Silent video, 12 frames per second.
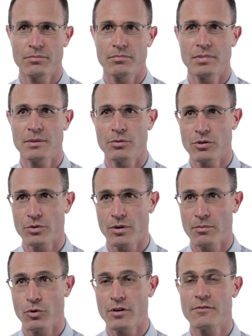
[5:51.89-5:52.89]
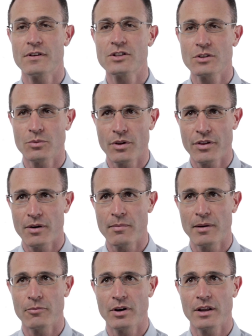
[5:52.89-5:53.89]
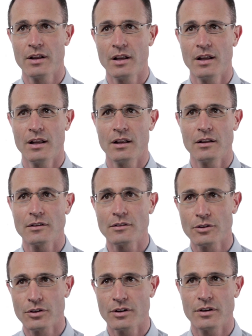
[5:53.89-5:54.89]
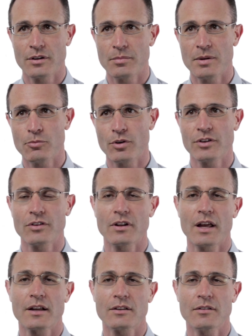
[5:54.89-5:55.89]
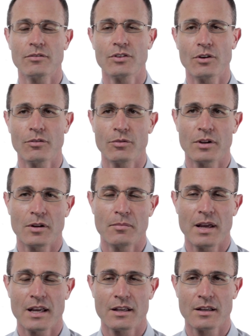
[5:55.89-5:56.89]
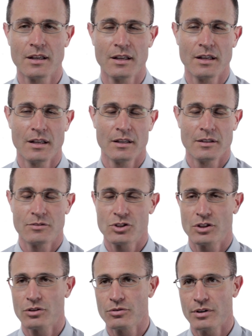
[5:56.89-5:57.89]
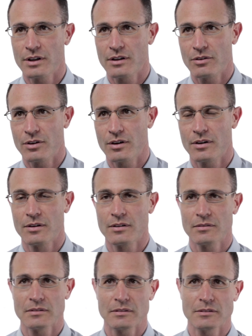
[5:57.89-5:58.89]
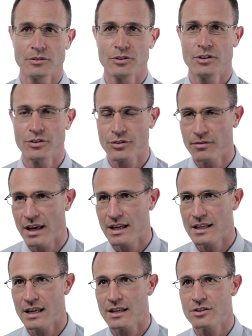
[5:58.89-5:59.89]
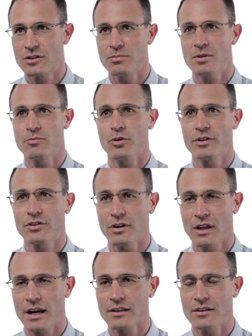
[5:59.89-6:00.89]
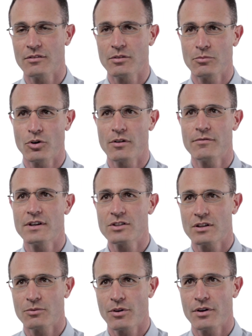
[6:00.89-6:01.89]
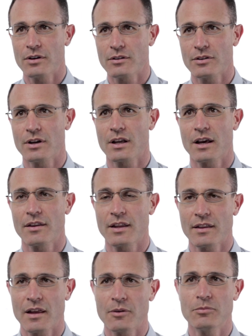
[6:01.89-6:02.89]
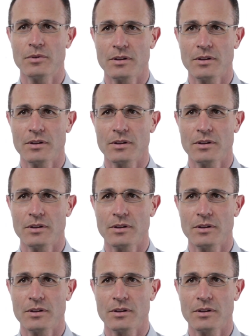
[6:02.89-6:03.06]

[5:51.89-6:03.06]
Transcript: people who are more efficient with their memory learn to be more selective. So if we can make children or learners of any age to be more selective and more efficient with their learning, I think that would